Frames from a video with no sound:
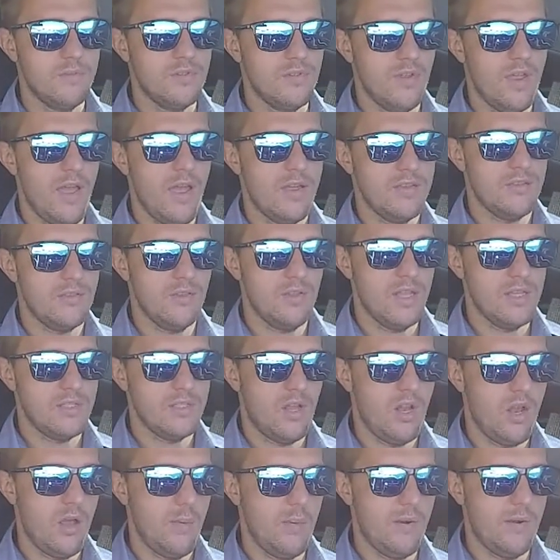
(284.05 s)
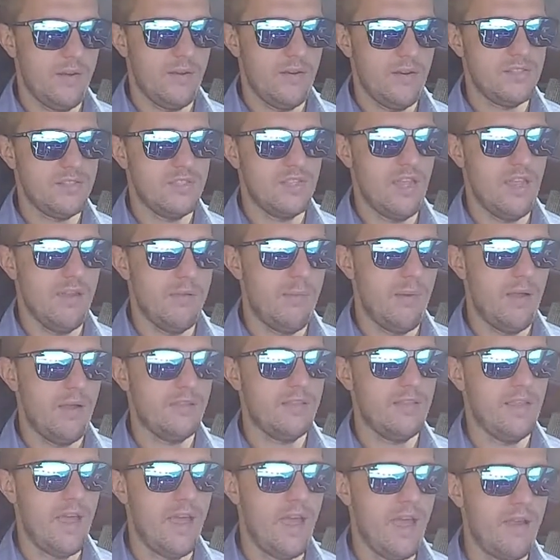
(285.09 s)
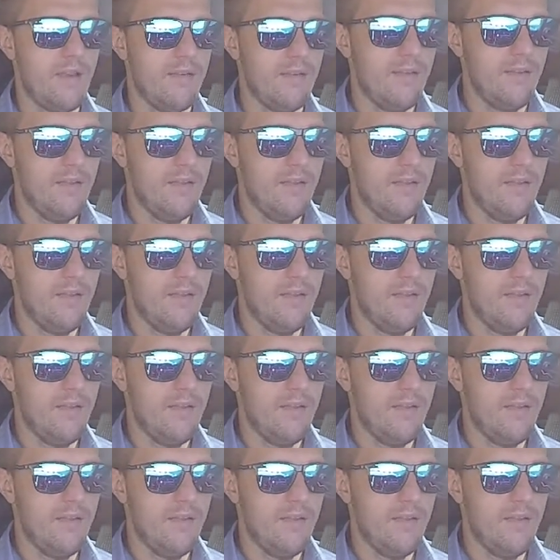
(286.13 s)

So yeah, so that's all I wanted to say about that.